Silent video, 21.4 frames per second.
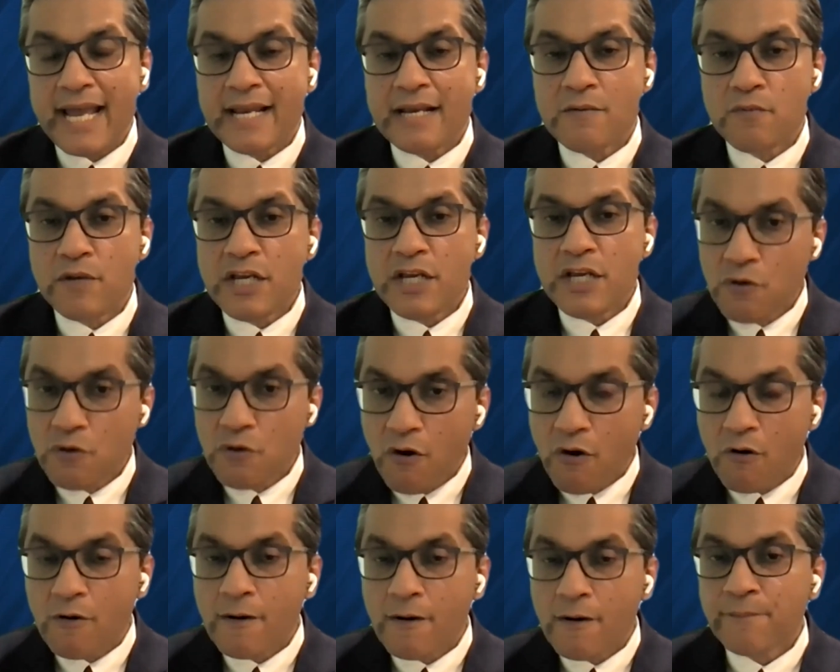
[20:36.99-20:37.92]
And we
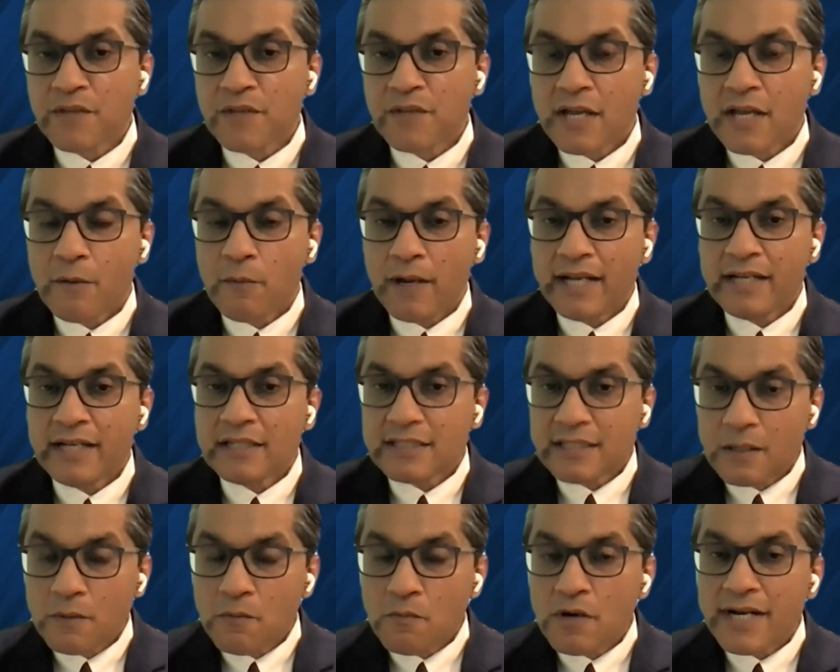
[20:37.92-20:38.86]
know when
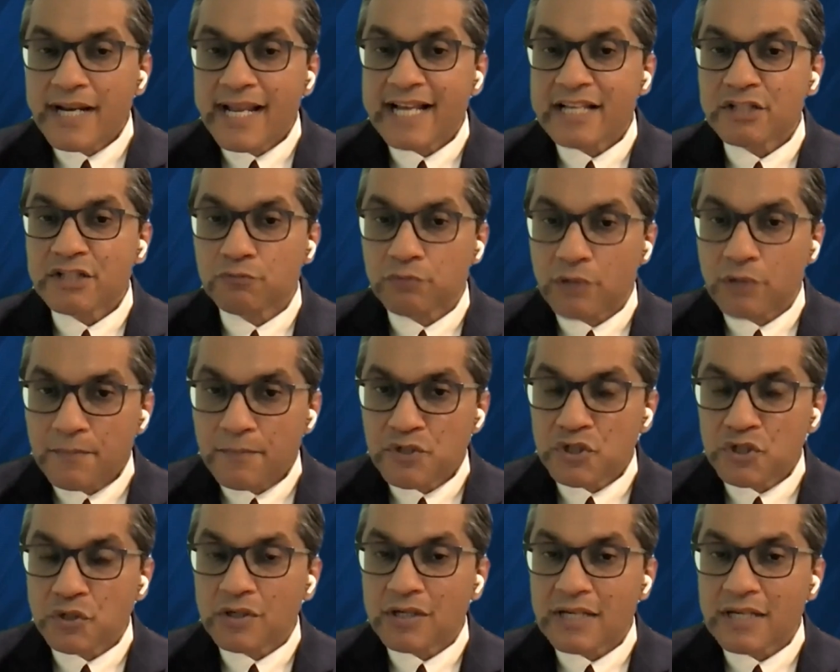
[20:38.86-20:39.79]
someone has
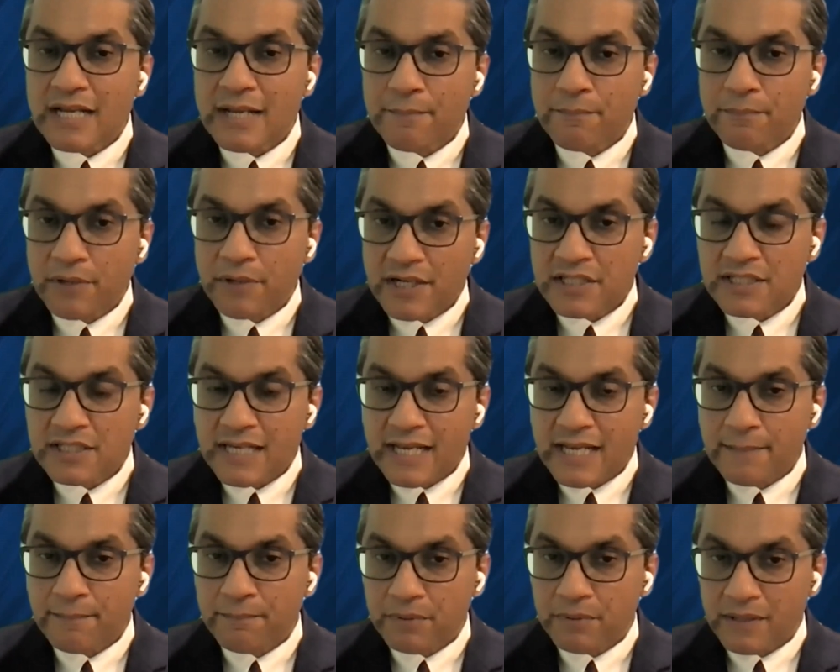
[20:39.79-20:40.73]
ruptured breast
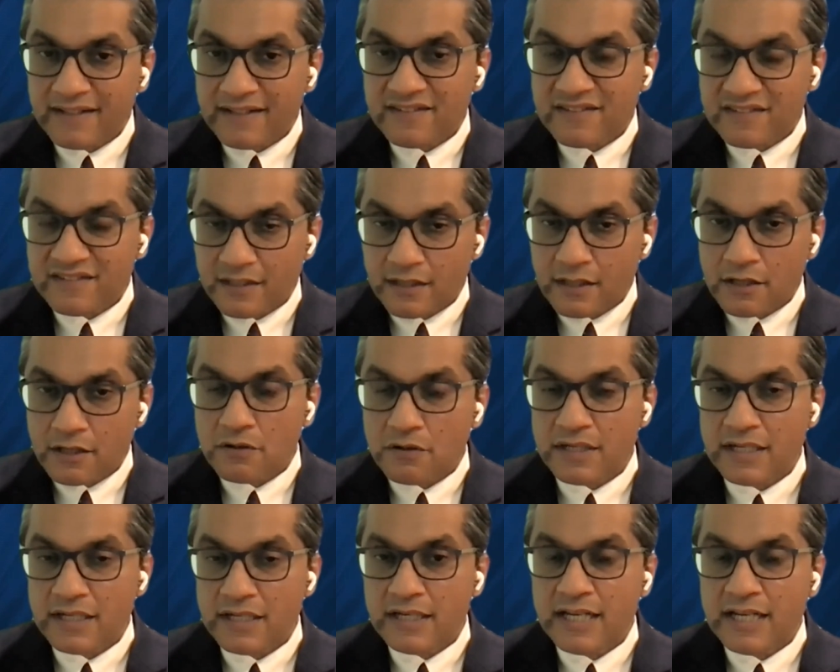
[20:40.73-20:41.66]
implants,
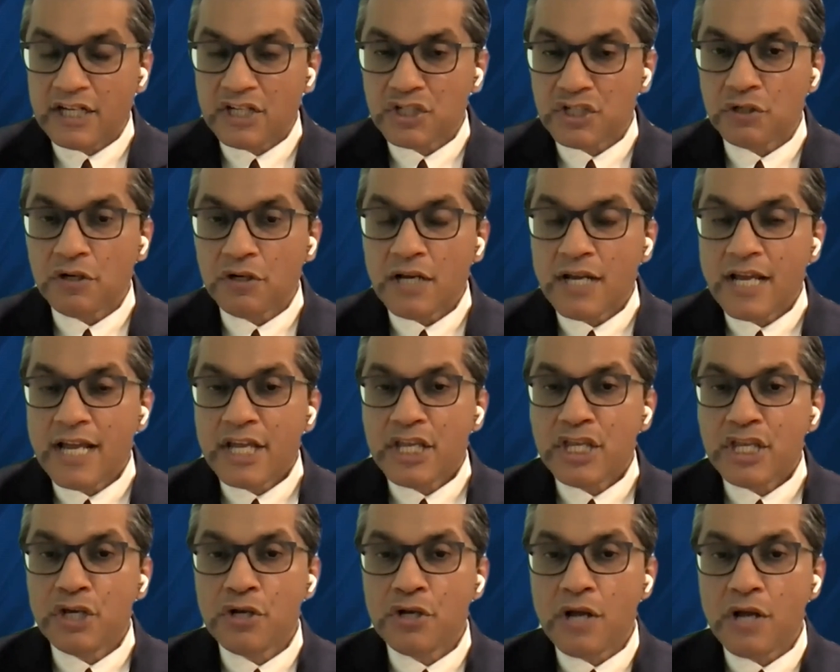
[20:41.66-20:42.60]
silicone in nature,
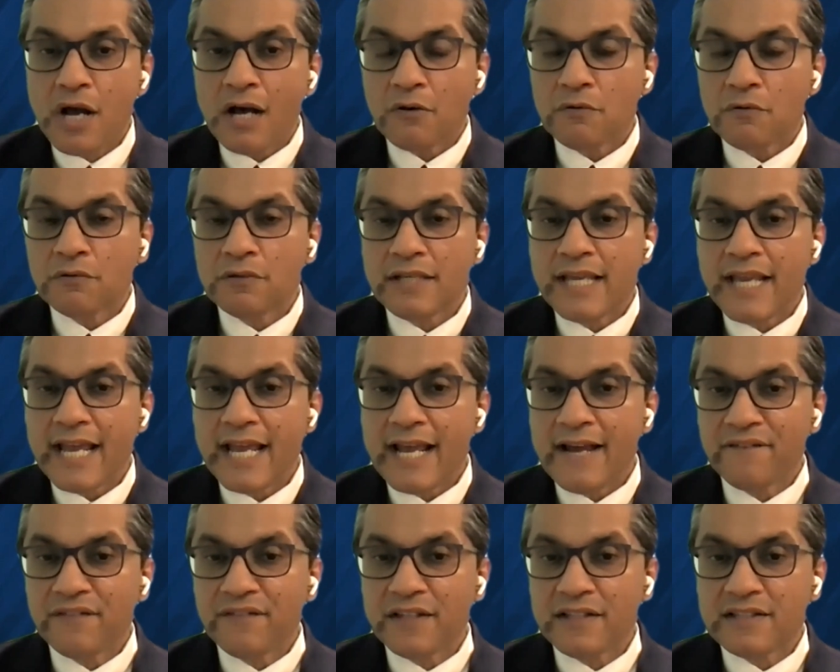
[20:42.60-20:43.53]
you not only
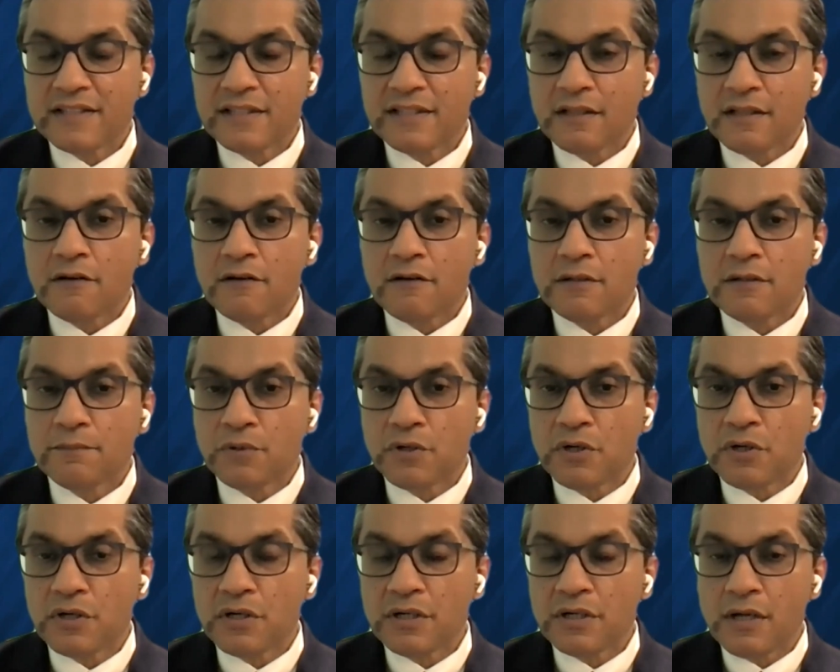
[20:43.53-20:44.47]
have that silicone
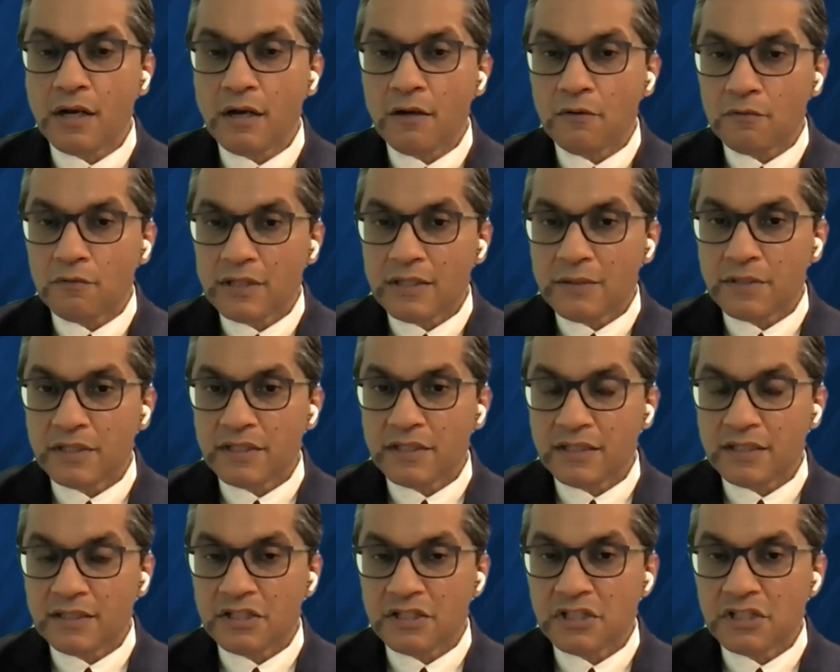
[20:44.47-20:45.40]
burden, not only
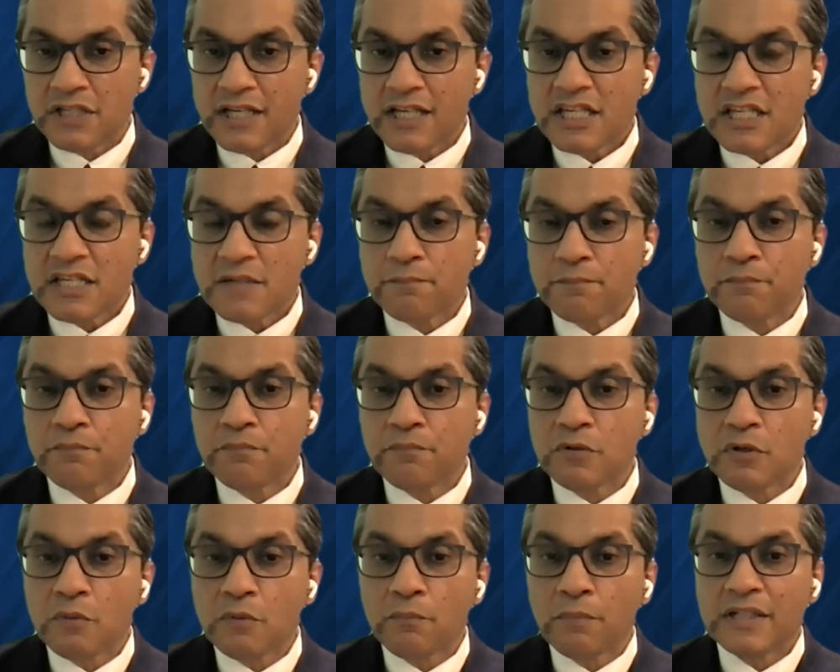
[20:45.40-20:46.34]
within the chest,
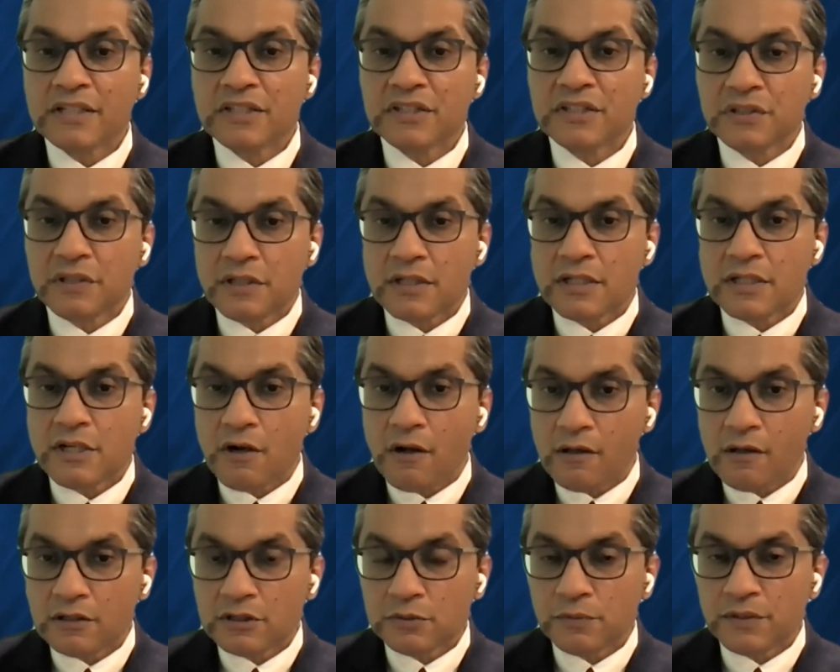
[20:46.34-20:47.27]
but certainly
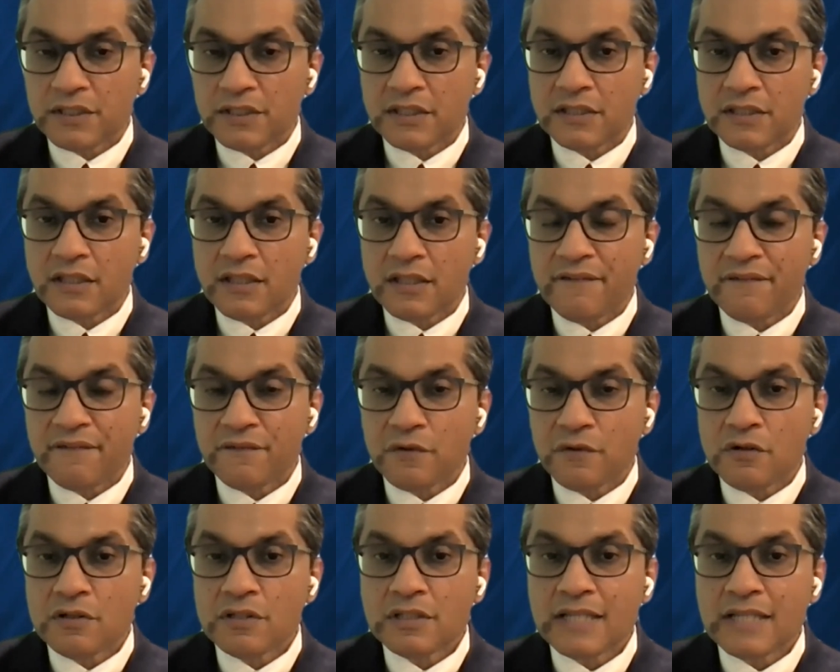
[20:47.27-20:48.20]
also within the lymph
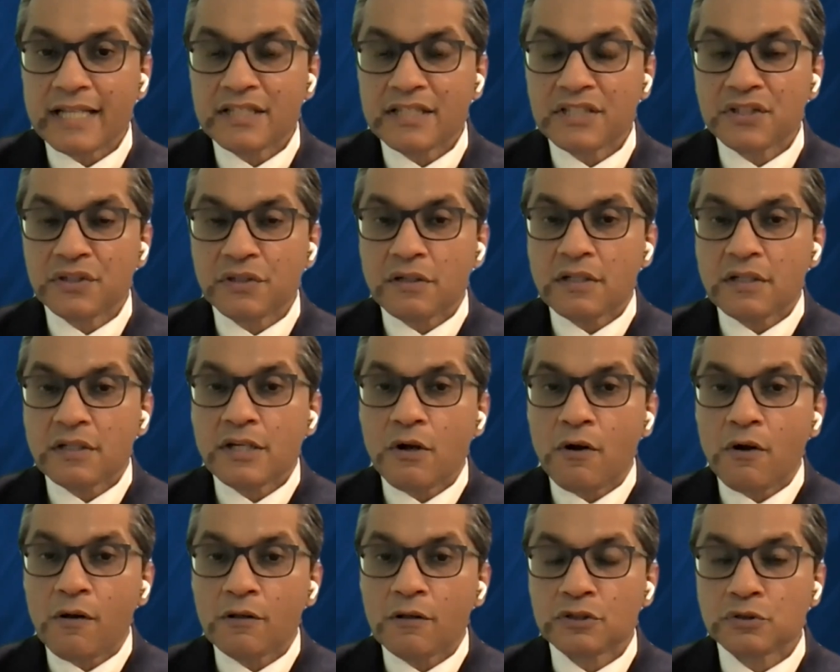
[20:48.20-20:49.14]
nodes, and
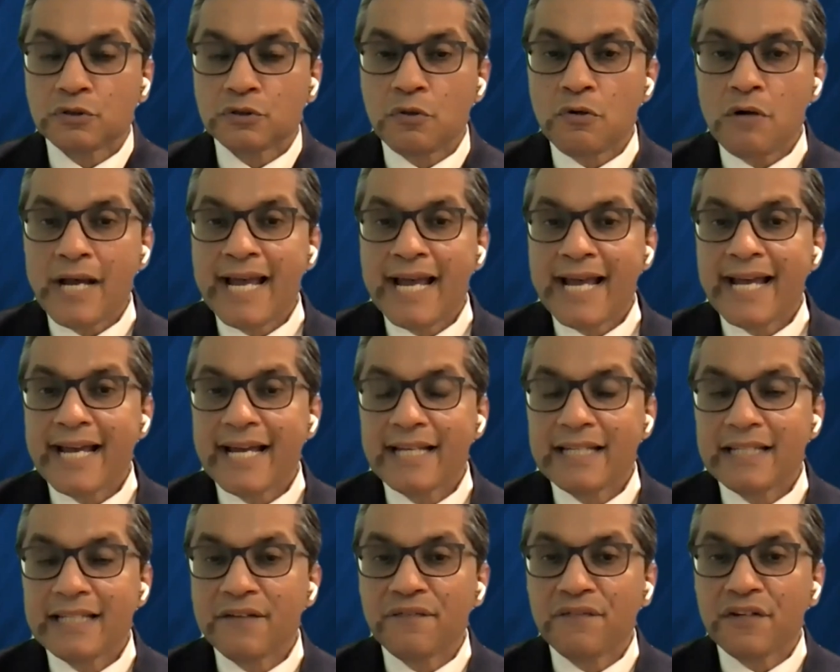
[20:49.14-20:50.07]
certainly also
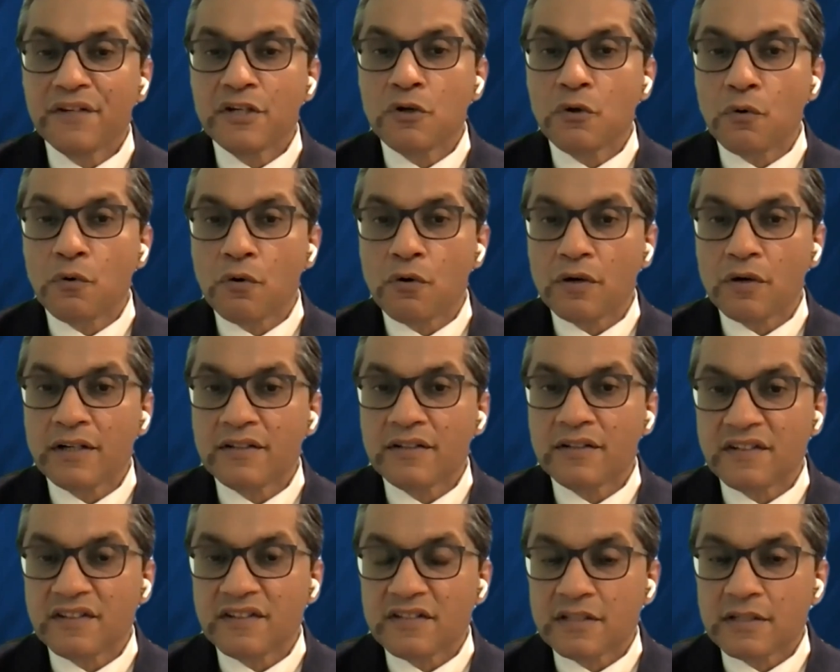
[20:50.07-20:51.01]
at different
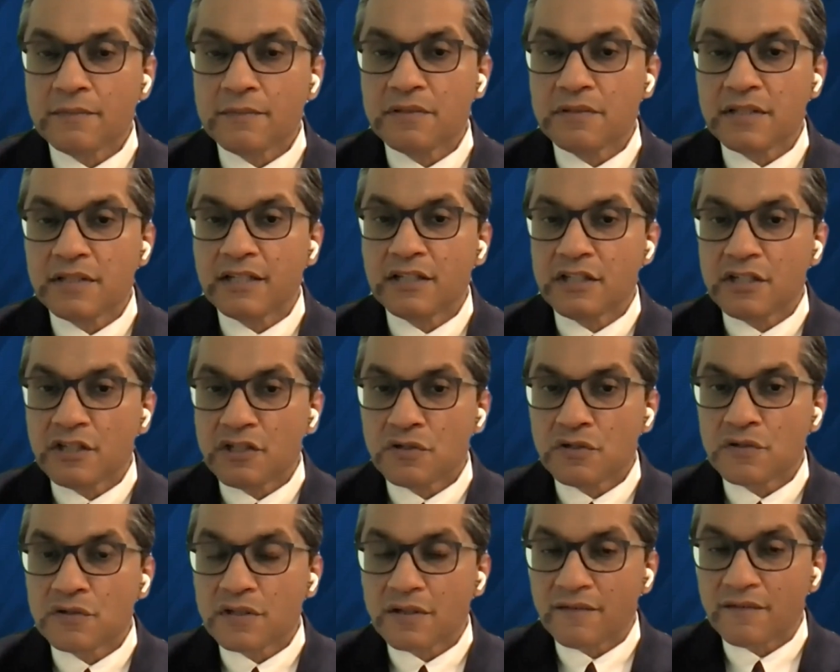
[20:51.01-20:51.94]
organ systems and
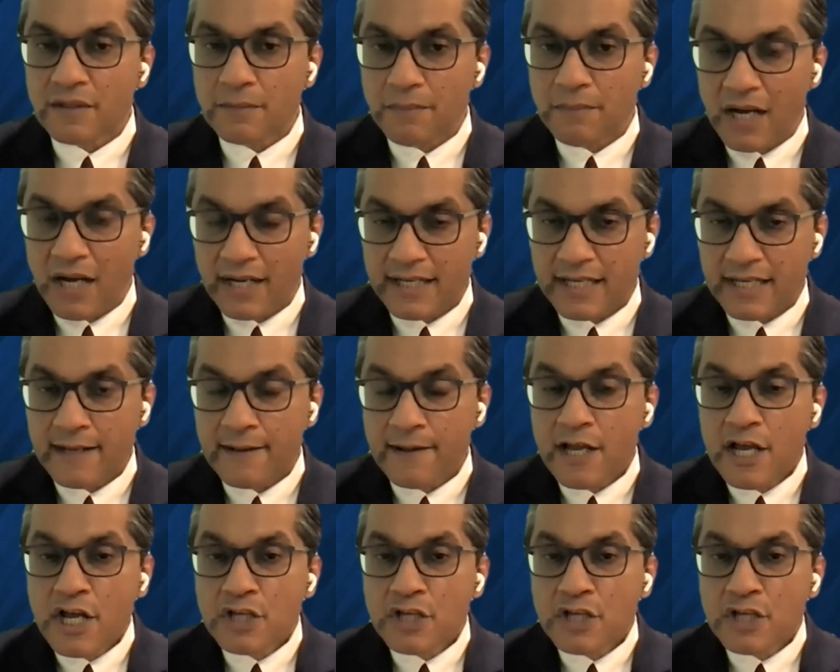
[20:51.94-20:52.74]
tissues of the body.